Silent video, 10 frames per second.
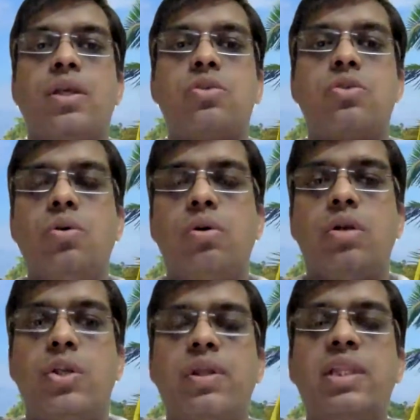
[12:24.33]
So
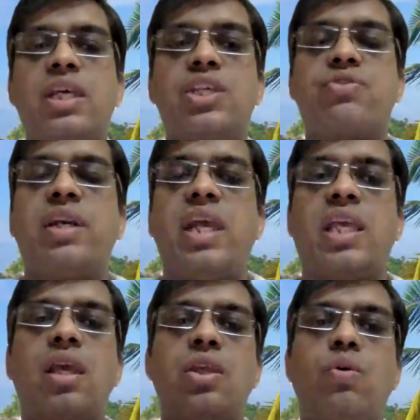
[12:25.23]
during the history
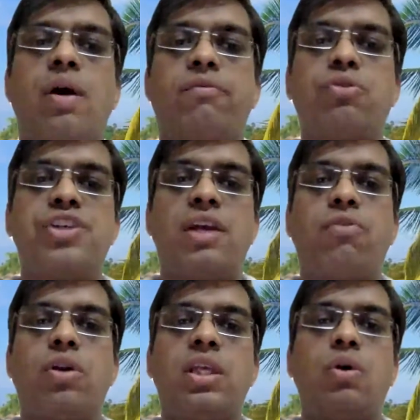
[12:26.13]
taking, you have to check
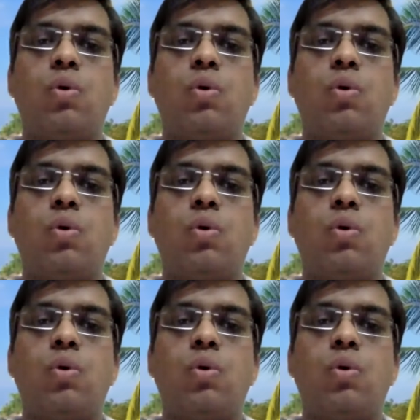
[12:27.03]
for the